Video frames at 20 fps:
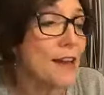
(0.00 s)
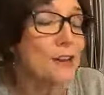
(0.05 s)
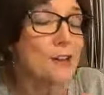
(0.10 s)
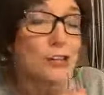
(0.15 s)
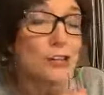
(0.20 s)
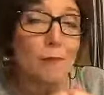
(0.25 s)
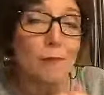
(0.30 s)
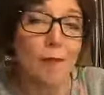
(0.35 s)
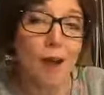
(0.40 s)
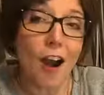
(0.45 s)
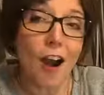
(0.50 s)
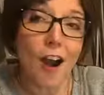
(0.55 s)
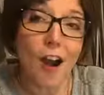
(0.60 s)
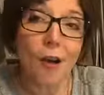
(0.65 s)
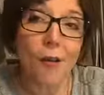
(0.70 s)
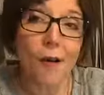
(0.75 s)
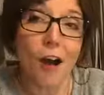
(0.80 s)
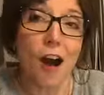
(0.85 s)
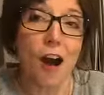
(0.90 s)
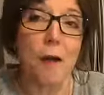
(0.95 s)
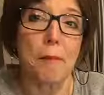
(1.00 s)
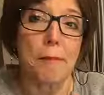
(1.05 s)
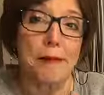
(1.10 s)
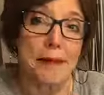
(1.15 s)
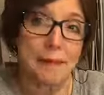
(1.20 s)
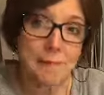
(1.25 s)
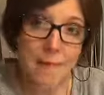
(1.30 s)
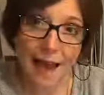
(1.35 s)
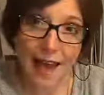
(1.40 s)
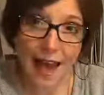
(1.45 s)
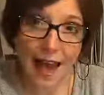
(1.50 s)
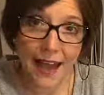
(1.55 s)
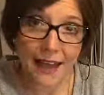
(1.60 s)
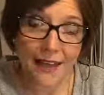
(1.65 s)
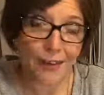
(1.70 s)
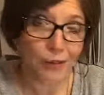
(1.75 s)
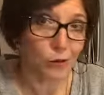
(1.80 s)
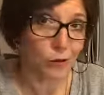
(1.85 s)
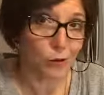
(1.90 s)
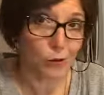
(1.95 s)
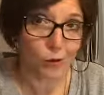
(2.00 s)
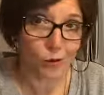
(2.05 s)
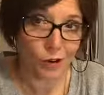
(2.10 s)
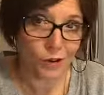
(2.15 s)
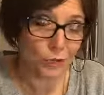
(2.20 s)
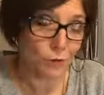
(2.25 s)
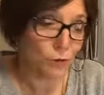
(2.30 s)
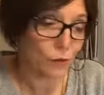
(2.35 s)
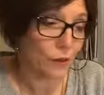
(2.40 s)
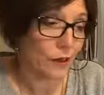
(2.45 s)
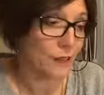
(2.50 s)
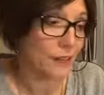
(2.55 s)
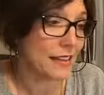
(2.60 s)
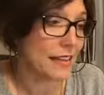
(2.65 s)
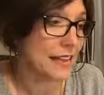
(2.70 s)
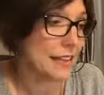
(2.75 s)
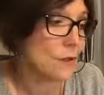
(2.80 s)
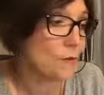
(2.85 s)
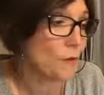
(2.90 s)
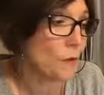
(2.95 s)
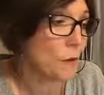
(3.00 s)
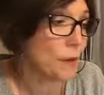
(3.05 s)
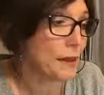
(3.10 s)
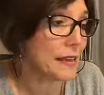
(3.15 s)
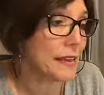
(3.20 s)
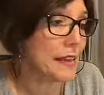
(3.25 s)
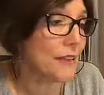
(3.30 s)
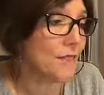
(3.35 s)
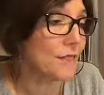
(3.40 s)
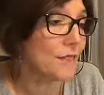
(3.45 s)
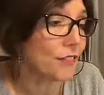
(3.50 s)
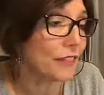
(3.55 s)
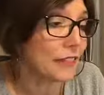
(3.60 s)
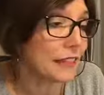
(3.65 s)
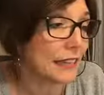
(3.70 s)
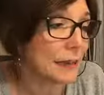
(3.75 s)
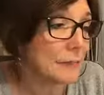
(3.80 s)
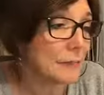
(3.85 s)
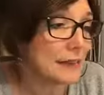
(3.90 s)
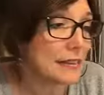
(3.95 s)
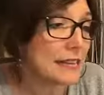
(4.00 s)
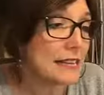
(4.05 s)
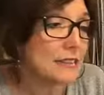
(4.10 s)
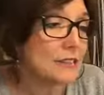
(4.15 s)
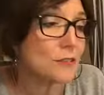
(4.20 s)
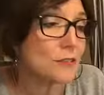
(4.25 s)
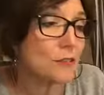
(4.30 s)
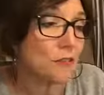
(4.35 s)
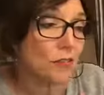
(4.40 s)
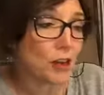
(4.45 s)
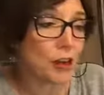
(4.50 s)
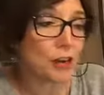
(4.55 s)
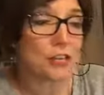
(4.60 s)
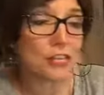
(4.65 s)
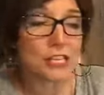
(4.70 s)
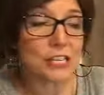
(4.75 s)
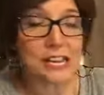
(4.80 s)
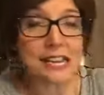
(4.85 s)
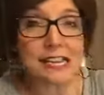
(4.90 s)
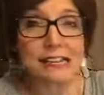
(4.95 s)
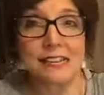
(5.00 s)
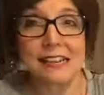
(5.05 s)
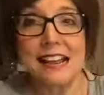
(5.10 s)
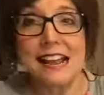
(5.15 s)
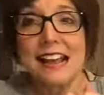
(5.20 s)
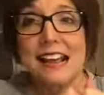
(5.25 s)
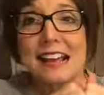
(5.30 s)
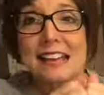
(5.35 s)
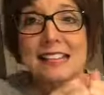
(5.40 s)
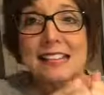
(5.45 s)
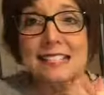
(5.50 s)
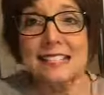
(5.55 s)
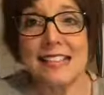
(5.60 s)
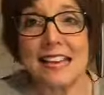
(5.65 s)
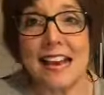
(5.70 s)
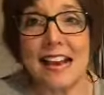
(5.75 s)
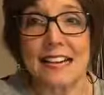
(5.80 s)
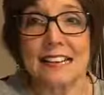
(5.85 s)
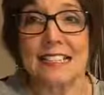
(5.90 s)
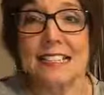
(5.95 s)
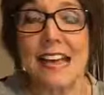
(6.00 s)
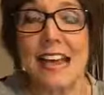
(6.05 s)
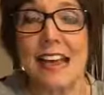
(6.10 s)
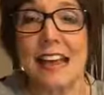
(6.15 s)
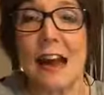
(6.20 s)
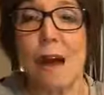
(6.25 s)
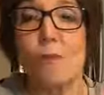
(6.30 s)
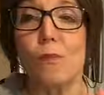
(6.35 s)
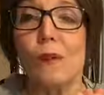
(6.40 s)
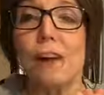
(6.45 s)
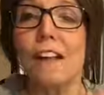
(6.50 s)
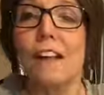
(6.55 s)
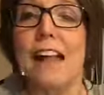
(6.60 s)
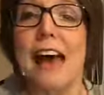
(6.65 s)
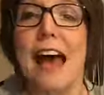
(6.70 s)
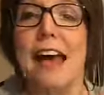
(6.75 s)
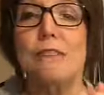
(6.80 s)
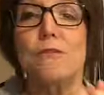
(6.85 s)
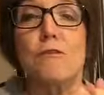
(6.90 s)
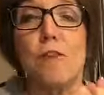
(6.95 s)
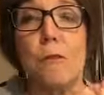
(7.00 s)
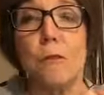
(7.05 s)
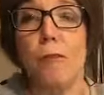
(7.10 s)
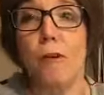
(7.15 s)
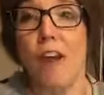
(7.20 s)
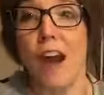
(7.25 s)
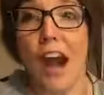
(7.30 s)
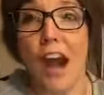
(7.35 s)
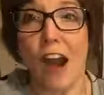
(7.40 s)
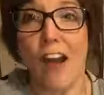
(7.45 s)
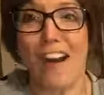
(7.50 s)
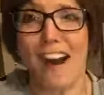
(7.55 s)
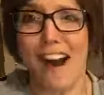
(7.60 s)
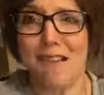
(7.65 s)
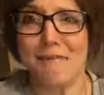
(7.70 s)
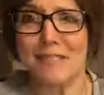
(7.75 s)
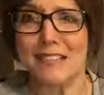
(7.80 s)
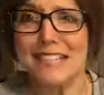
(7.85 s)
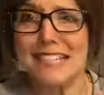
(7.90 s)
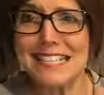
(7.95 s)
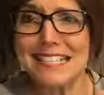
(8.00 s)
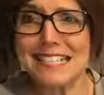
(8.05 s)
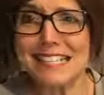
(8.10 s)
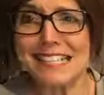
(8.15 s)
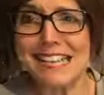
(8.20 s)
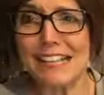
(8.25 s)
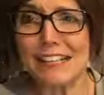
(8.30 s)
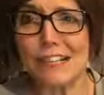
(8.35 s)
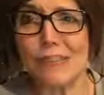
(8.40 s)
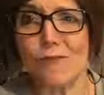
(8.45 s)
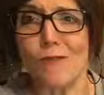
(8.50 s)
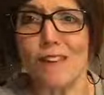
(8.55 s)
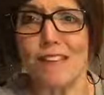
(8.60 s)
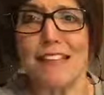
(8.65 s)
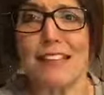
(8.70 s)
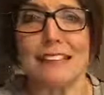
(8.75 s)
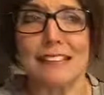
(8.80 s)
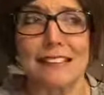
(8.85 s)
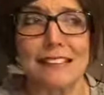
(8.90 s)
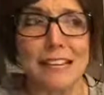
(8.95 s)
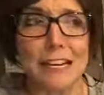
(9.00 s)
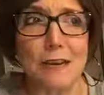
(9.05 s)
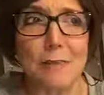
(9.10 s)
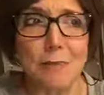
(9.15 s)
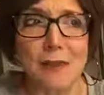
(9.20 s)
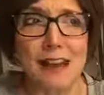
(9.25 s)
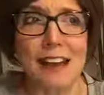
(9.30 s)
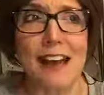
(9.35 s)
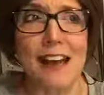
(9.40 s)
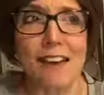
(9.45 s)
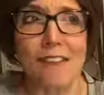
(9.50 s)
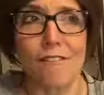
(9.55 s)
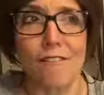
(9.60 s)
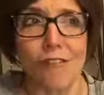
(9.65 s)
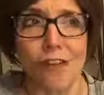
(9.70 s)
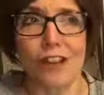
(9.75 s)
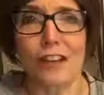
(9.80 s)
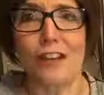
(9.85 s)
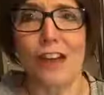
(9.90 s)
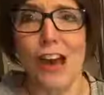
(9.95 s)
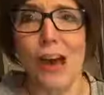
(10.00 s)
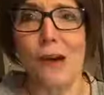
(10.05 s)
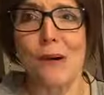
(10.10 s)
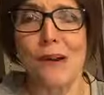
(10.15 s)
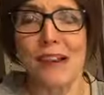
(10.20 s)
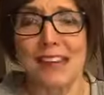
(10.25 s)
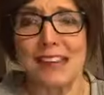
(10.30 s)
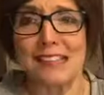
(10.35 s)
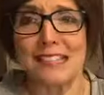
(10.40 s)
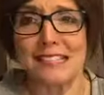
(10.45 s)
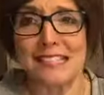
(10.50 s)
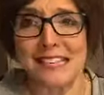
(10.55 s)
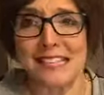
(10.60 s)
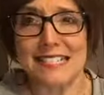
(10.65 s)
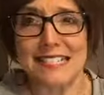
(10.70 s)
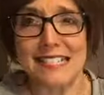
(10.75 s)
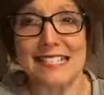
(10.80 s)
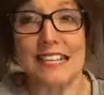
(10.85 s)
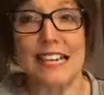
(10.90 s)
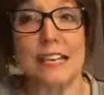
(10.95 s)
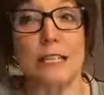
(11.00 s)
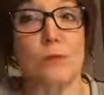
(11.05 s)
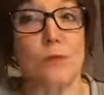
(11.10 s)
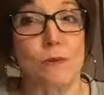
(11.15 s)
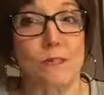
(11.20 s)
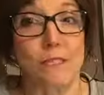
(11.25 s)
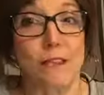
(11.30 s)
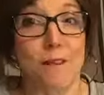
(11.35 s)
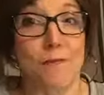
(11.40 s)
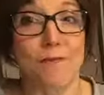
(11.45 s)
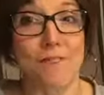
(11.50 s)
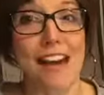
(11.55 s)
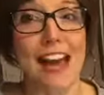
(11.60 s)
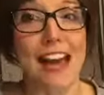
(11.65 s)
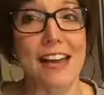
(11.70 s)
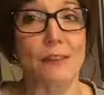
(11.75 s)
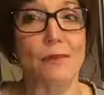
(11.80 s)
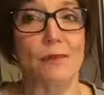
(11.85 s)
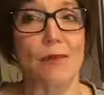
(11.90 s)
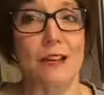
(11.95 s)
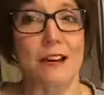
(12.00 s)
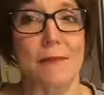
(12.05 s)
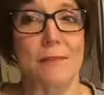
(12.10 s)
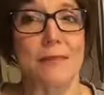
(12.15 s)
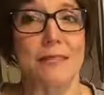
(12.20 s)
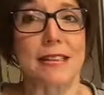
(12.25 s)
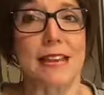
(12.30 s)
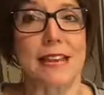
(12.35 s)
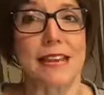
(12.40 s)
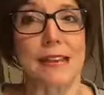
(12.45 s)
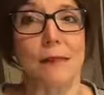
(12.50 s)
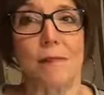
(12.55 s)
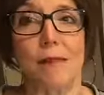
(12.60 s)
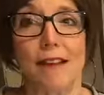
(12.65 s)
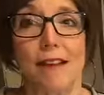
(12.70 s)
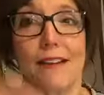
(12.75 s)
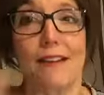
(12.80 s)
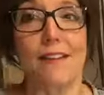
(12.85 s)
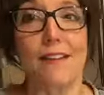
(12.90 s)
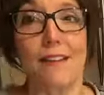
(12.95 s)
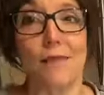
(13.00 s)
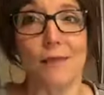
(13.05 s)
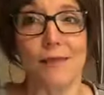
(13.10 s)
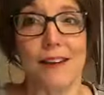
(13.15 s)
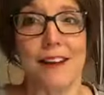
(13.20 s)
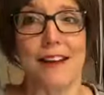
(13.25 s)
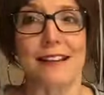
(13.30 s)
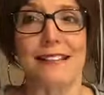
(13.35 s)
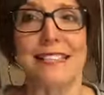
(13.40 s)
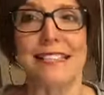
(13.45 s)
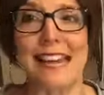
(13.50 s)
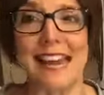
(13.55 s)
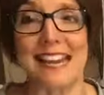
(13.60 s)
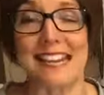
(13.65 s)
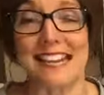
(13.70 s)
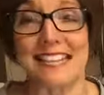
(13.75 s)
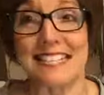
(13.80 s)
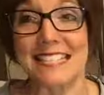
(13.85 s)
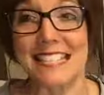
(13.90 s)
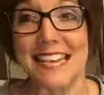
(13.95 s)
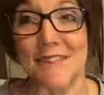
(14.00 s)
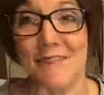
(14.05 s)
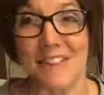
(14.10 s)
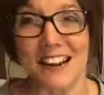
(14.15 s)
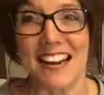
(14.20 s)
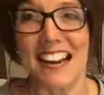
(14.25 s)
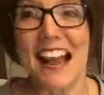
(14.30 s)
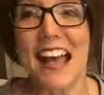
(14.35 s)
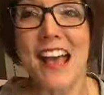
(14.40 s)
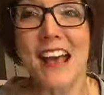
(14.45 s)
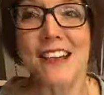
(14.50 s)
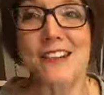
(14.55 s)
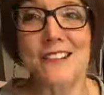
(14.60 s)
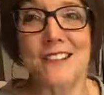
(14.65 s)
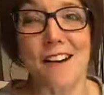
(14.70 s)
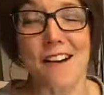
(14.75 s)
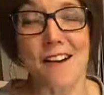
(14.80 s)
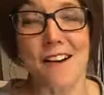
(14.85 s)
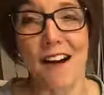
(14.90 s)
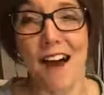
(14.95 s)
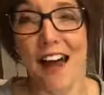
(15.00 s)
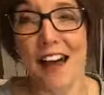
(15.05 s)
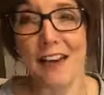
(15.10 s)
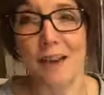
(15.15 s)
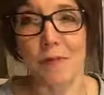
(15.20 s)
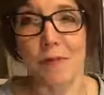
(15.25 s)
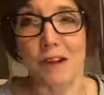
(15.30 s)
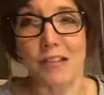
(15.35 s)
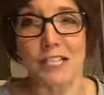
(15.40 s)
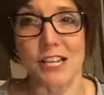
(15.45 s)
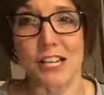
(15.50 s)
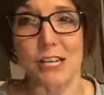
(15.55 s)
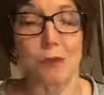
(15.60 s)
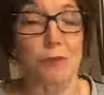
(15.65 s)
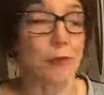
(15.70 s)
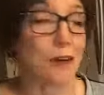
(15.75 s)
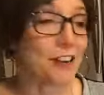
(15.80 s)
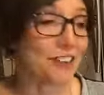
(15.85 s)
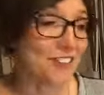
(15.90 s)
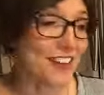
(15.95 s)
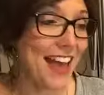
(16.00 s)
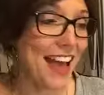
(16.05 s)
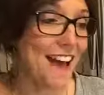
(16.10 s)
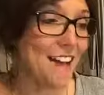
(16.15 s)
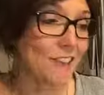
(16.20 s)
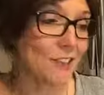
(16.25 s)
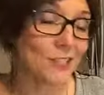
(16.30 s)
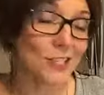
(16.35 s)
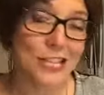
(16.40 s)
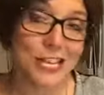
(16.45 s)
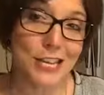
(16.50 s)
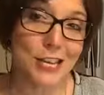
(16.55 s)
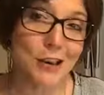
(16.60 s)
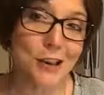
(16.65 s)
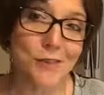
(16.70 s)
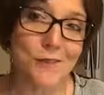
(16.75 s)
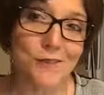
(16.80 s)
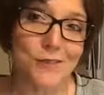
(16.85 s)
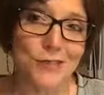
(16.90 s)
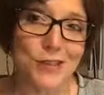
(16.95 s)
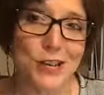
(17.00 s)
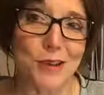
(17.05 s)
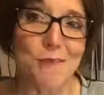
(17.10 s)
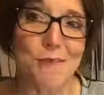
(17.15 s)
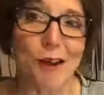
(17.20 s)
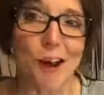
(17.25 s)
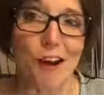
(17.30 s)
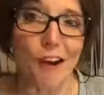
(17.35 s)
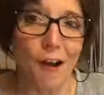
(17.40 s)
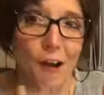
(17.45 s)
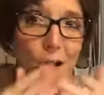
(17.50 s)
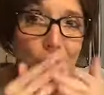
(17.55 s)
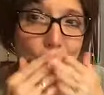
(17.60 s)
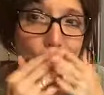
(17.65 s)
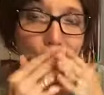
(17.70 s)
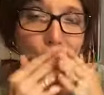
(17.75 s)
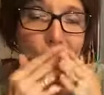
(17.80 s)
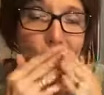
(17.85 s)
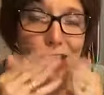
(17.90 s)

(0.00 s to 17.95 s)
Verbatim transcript: Tomorrow I'll be back, Lord willing. We'll be in Philippians 13 six. And I will ask for prayer. I'm just still with a little bit of vertigo and dizziness, which I'm fine when I'm sitting, but when I stand, it's different. So I'd appreciate your prayers. I'll see you tomorrow.